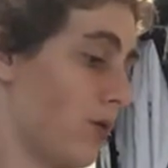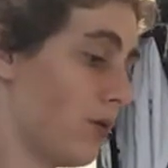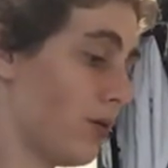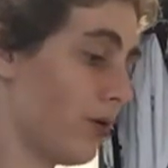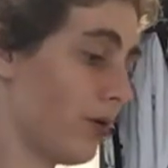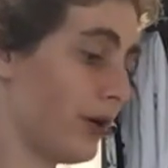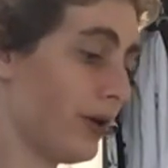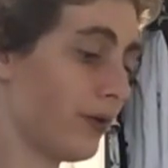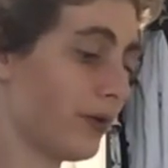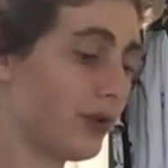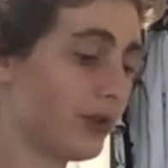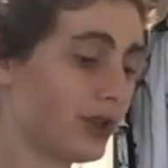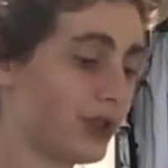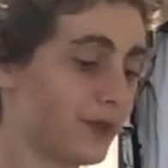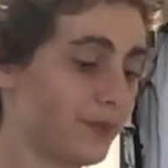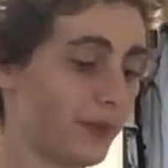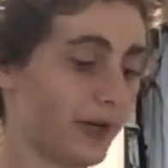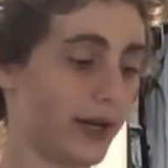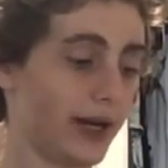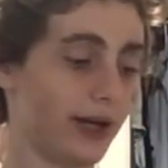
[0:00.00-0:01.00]
Or you can
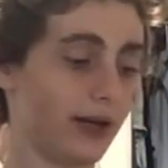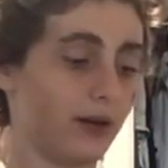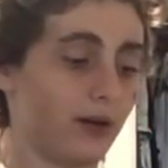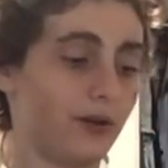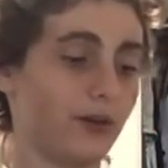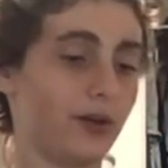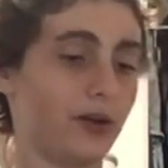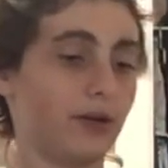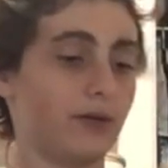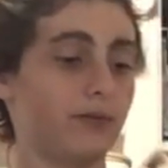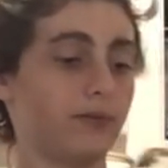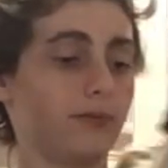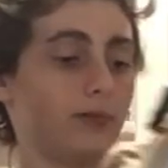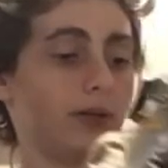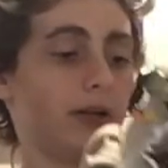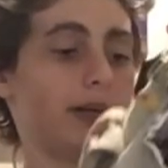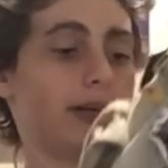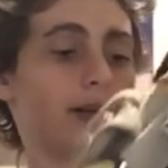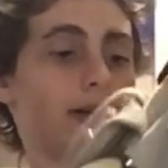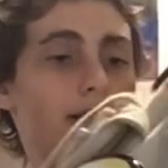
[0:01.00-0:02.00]
just paint on them
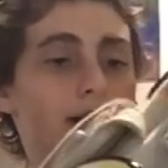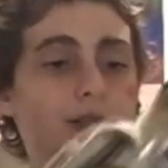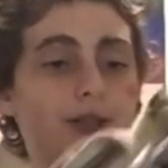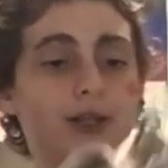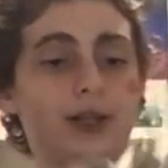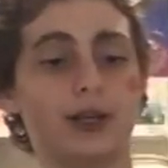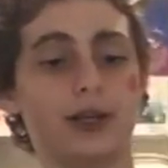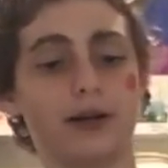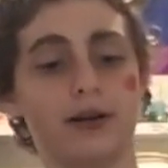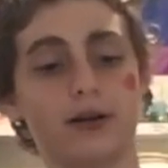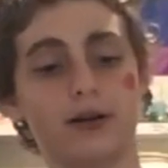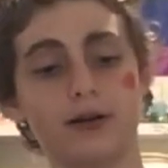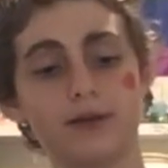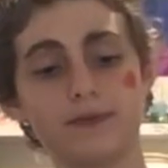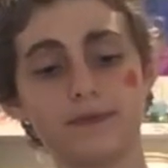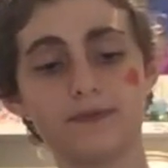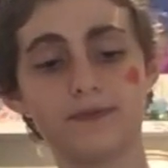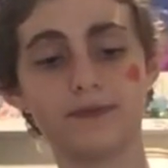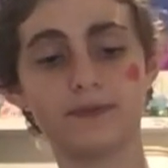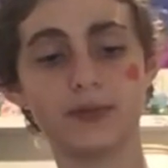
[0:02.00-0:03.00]
like I did here.
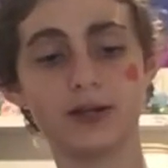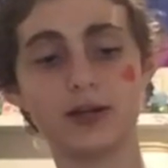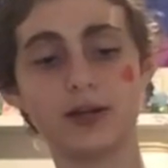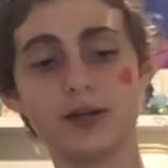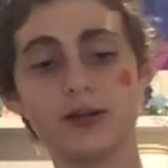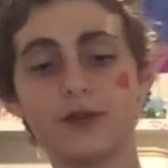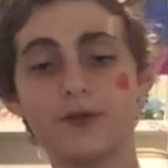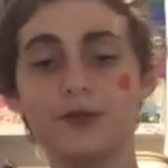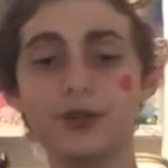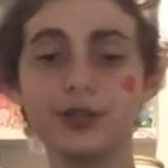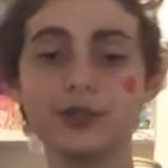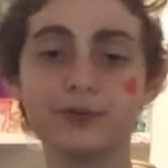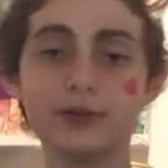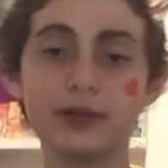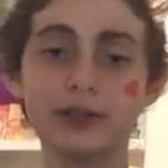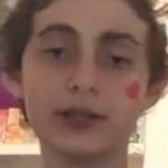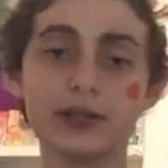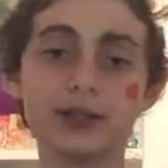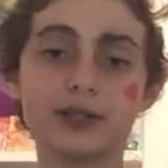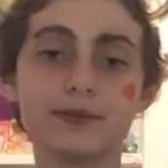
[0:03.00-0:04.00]
This
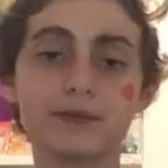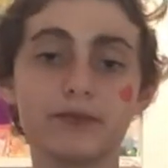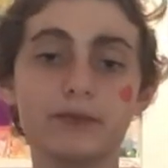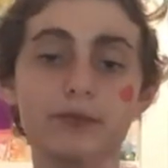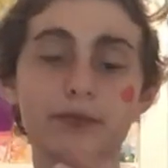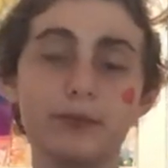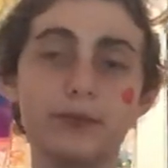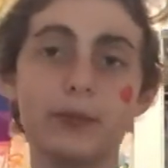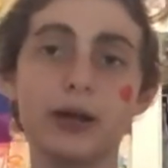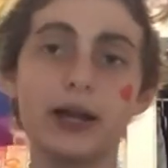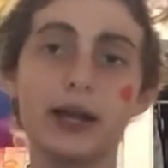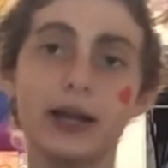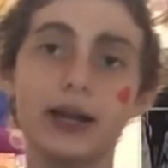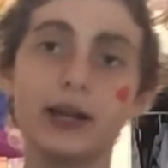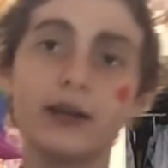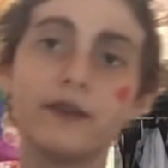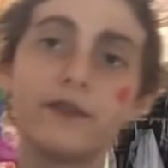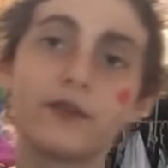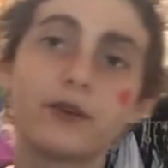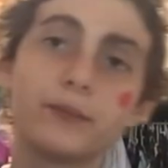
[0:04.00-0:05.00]
one is
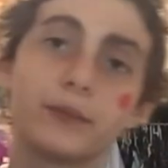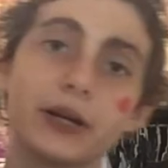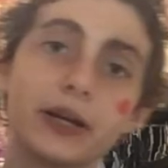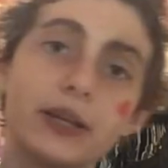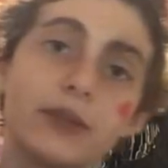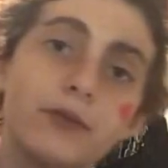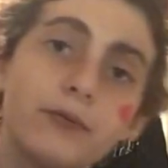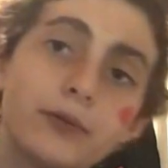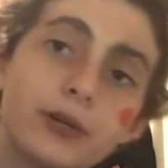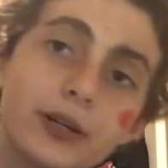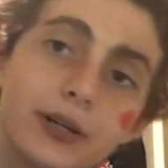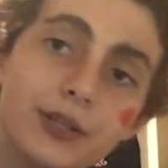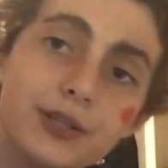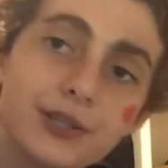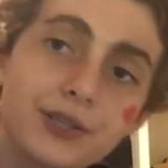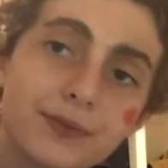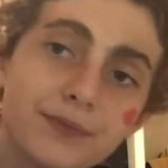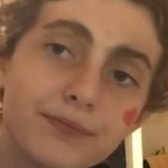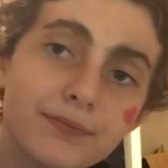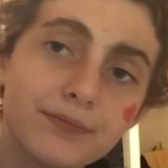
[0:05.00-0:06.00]
May from Night in the
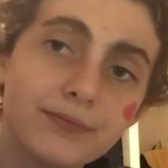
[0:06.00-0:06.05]
Woods.